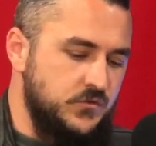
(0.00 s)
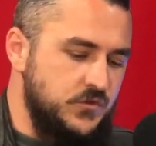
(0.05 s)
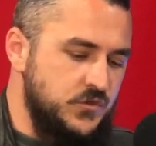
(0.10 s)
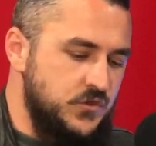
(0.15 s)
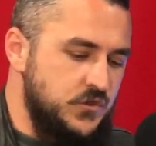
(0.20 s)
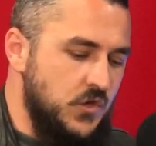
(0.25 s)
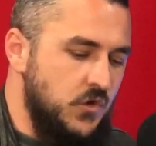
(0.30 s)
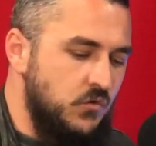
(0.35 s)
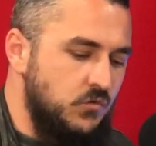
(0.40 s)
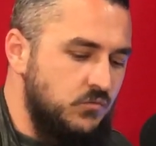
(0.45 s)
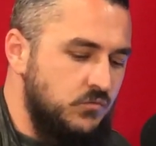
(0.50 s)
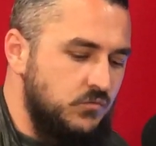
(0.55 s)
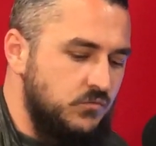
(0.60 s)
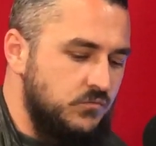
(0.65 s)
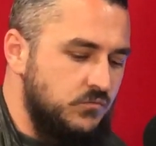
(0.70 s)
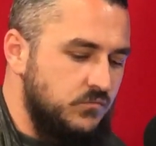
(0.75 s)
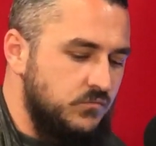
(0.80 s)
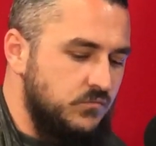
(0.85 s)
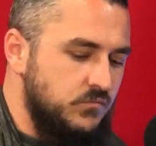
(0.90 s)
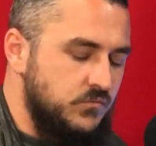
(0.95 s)
don't.
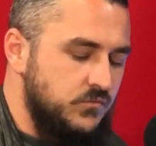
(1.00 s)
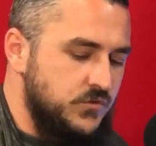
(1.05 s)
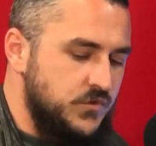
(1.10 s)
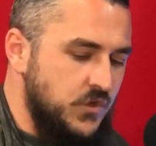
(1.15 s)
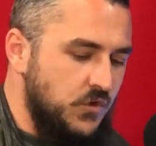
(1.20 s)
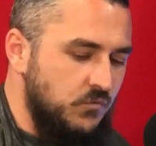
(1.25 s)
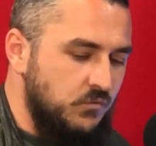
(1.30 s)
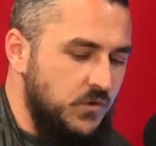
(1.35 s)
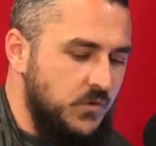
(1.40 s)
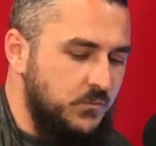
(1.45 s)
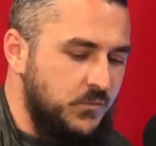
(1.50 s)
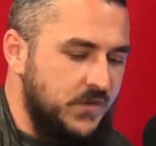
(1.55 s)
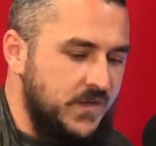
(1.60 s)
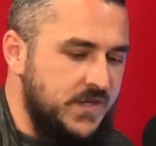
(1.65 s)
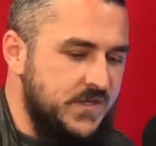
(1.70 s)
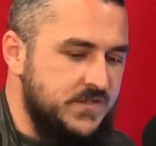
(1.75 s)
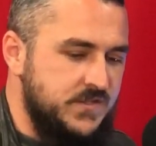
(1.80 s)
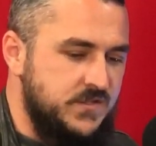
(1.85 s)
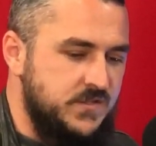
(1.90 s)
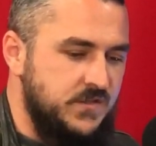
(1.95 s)
Don't
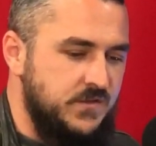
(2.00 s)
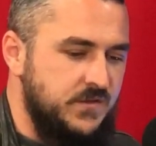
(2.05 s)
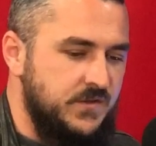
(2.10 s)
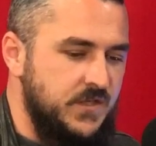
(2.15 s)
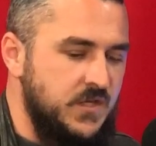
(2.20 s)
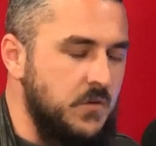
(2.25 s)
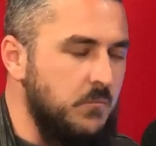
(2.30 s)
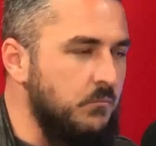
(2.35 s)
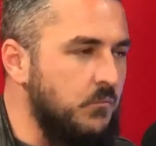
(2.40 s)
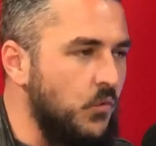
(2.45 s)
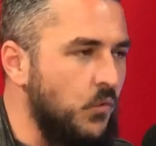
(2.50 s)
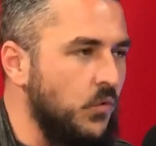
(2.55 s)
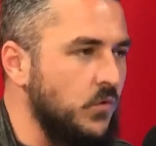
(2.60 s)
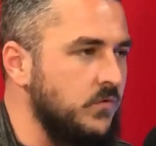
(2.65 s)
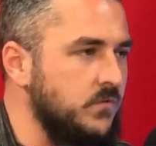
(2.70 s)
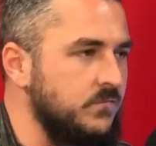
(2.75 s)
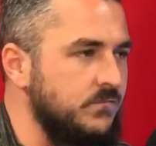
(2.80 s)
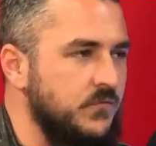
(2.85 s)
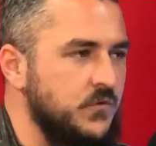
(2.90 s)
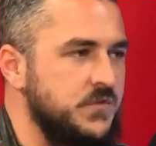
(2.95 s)
replace the
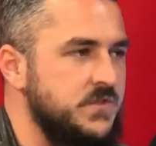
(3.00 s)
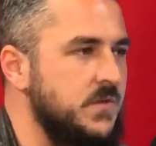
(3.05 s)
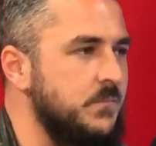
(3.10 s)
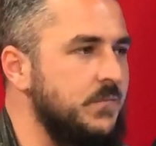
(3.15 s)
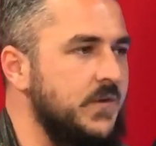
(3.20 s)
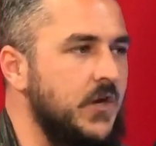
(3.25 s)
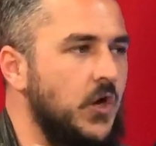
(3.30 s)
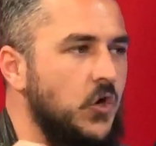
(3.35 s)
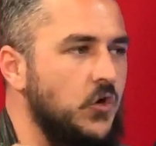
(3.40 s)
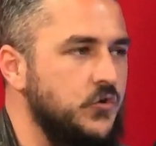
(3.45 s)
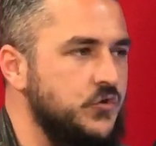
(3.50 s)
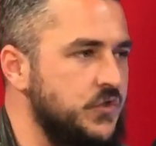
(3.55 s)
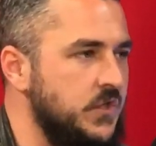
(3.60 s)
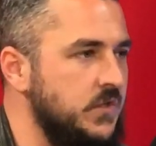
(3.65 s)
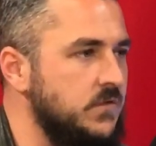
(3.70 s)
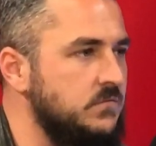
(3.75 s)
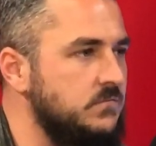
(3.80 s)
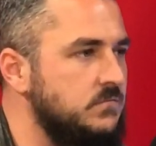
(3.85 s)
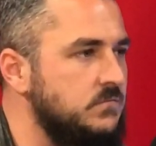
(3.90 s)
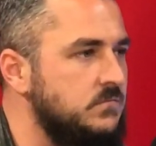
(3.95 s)
important for something urgent.